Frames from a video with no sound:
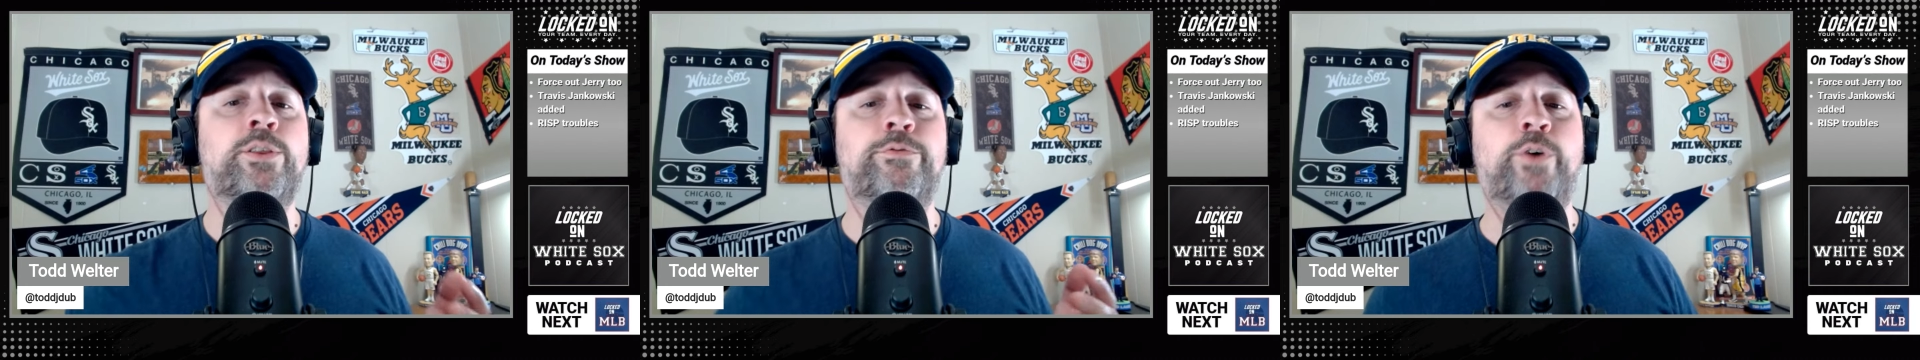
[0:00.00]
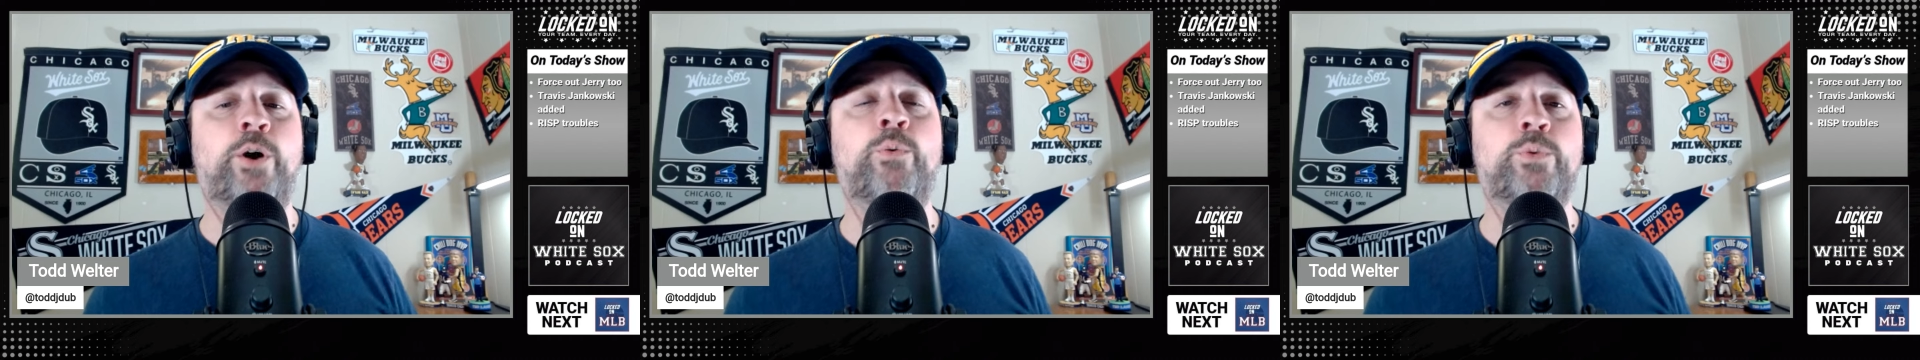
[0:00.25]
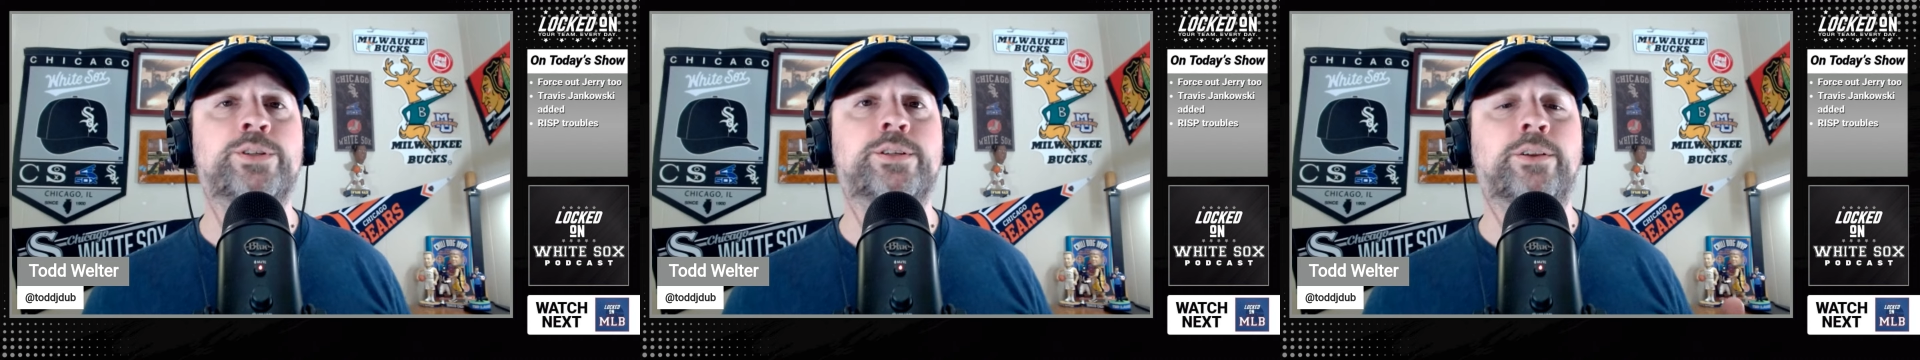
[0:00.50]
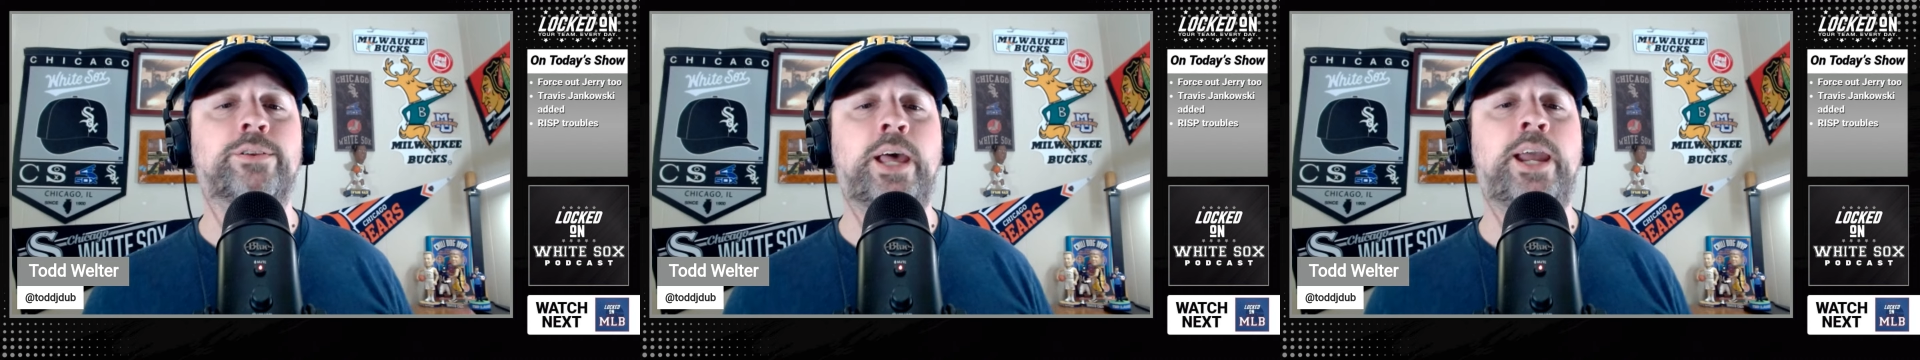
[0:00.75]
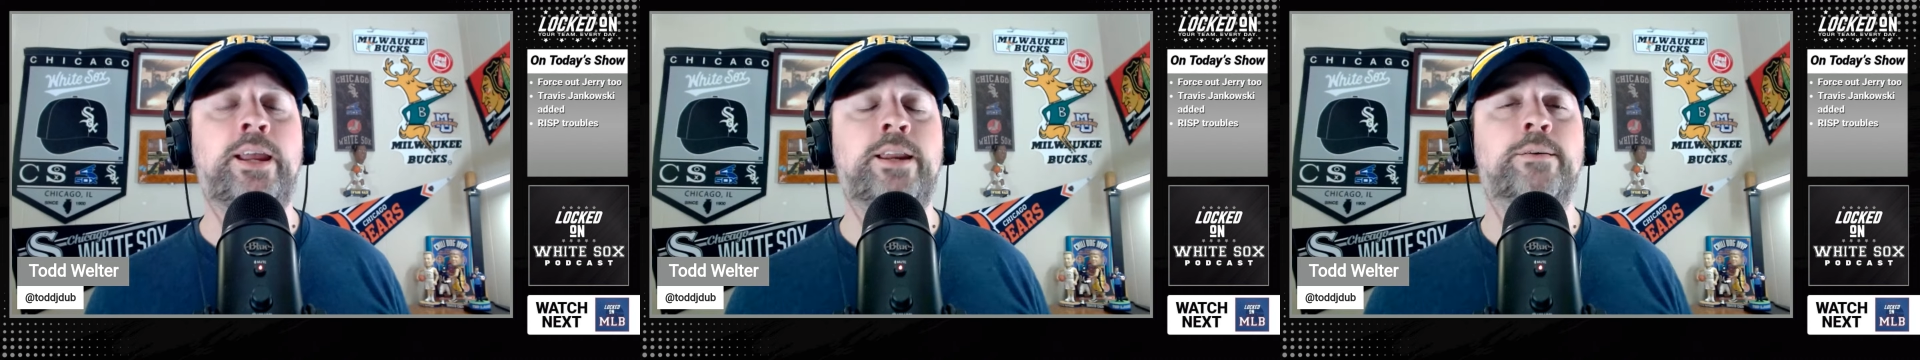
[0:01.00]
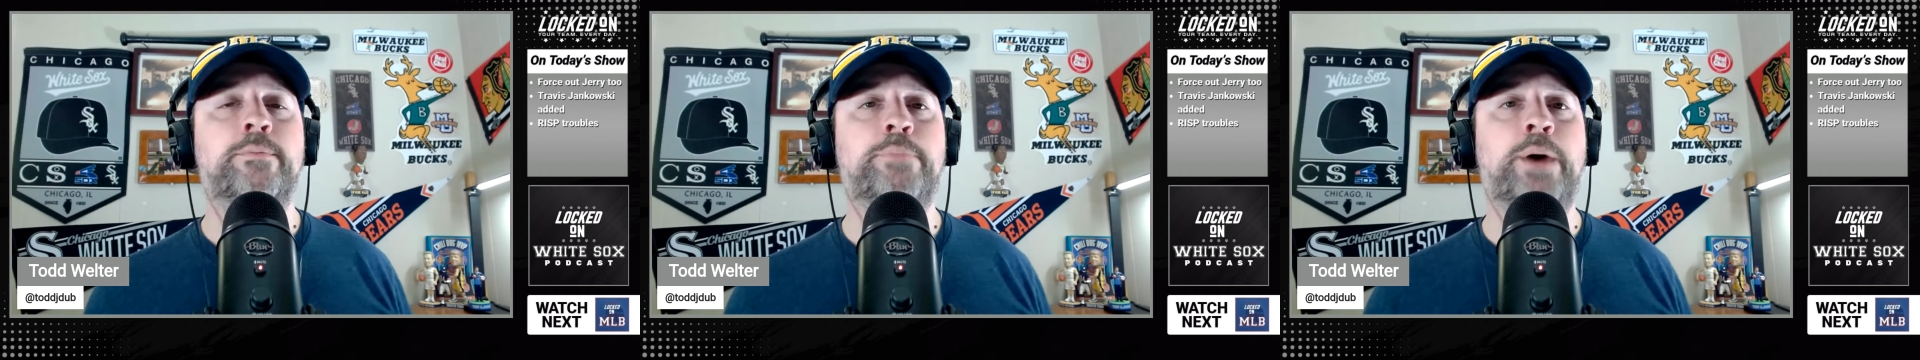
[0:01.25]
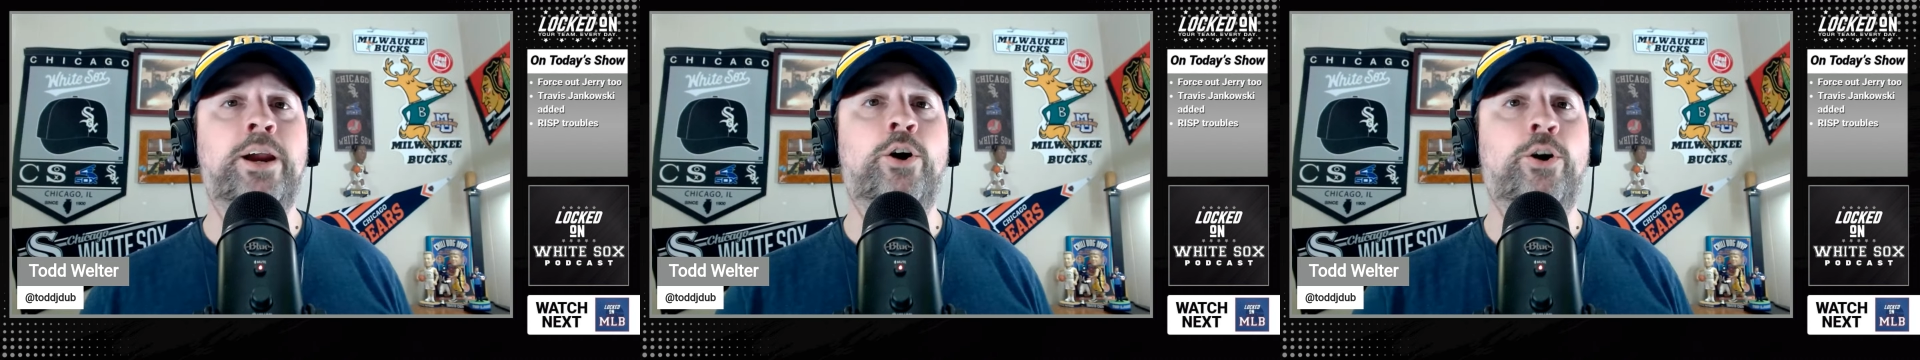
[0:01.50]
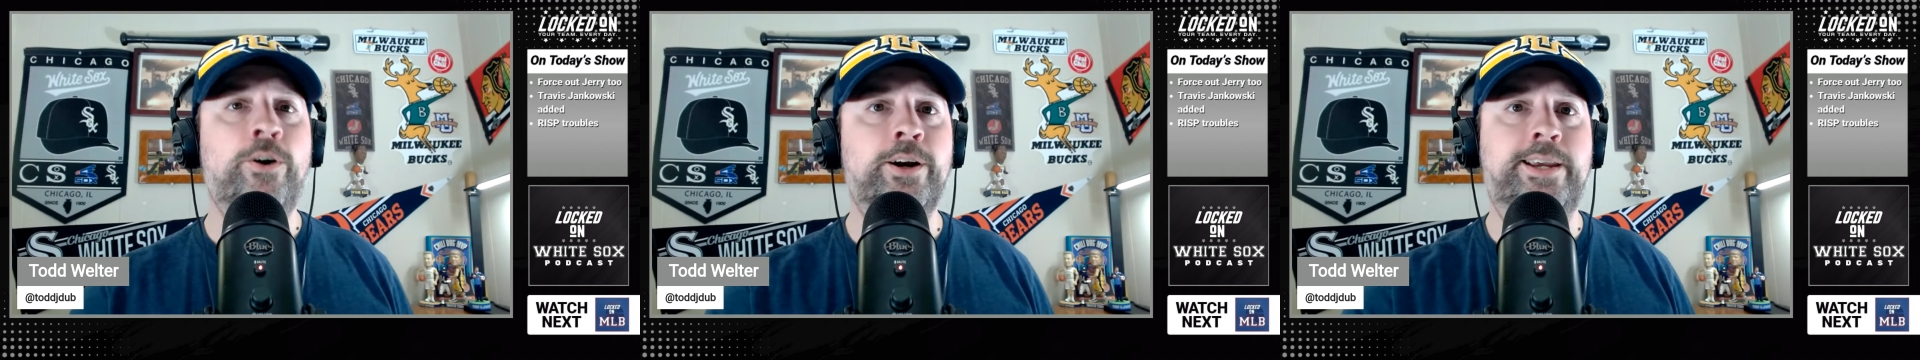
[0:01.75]
the vote was delayed by a
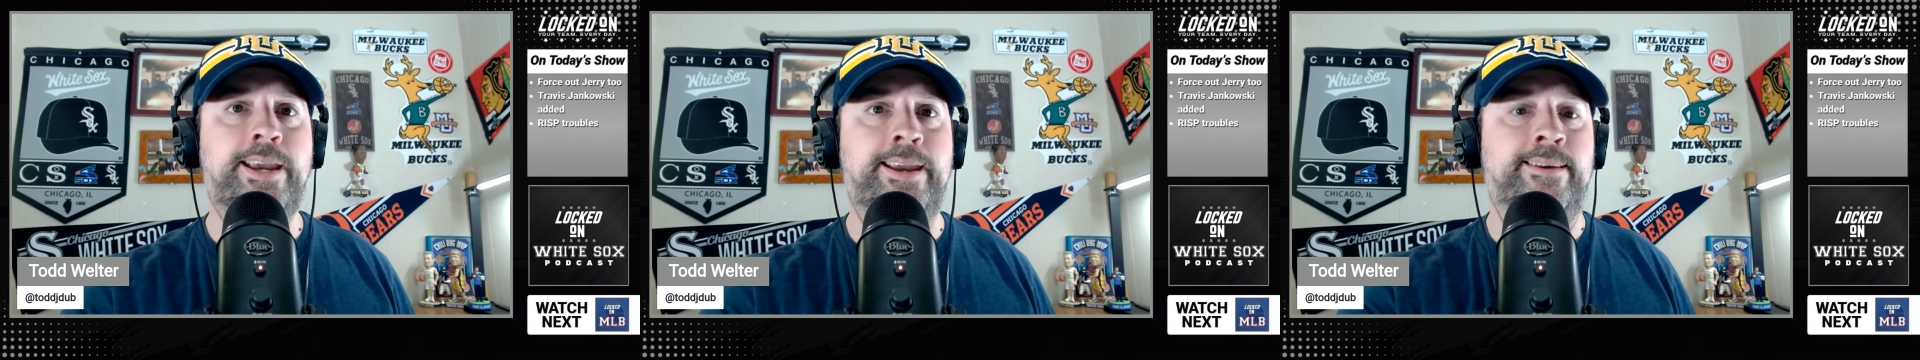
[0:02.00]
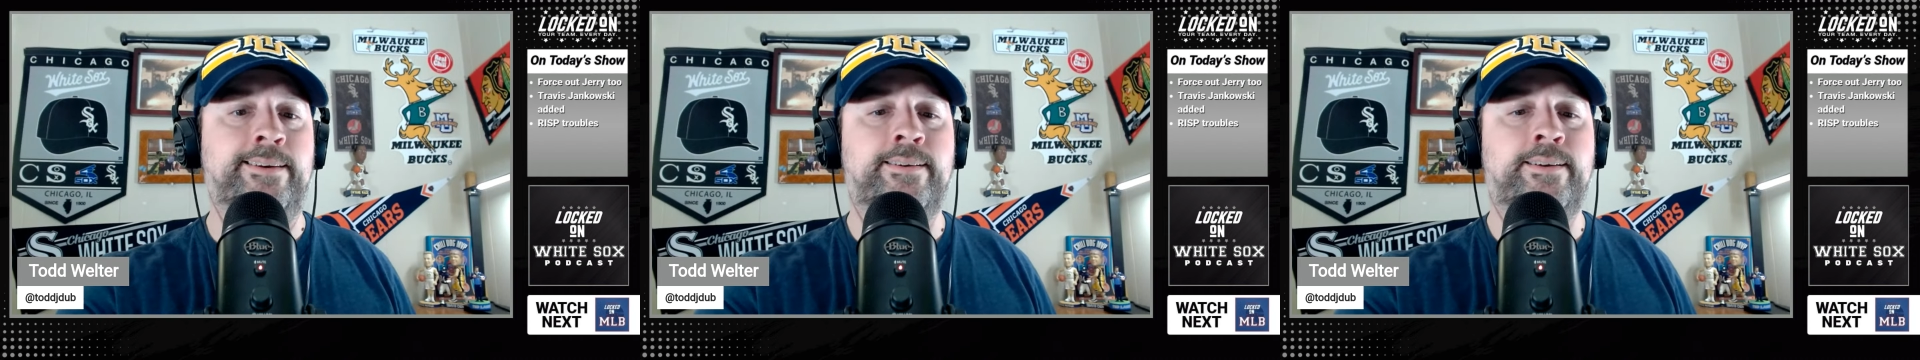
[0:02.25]
hurricane.